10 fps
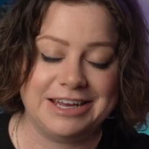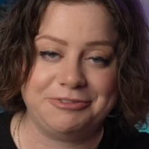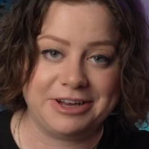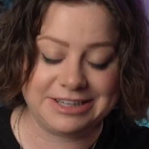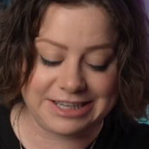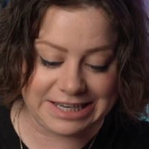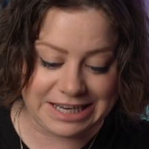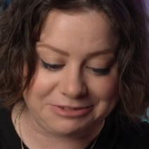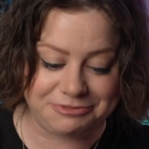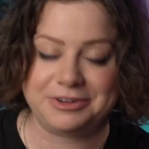Now, funnily
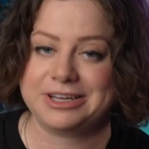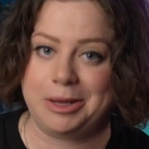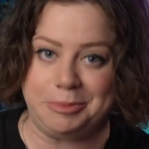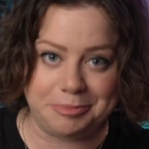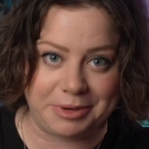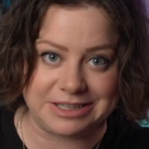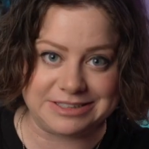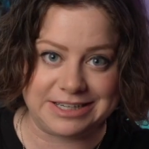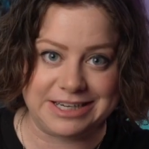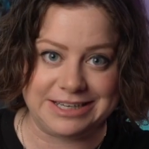enough, a couple of
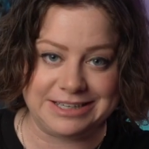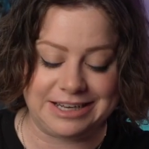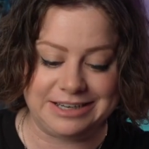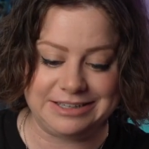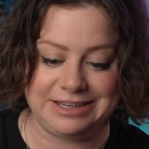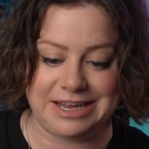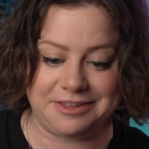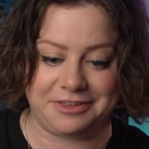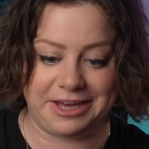buttons are hidden underneath